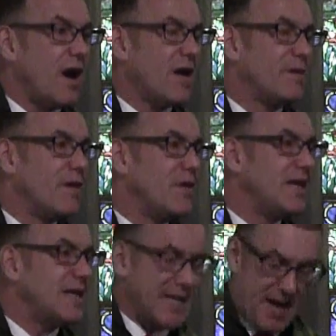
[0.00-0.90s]
"Our
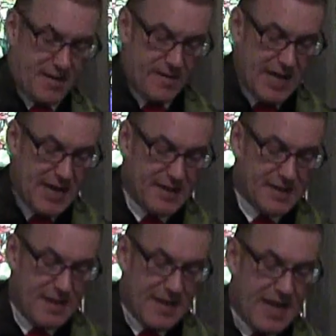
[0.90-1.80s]
baloney detector
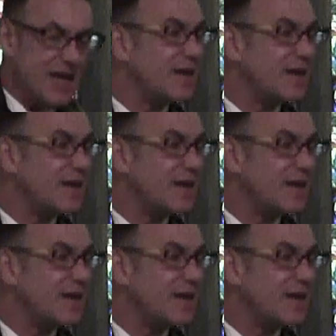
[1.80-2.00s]
needs the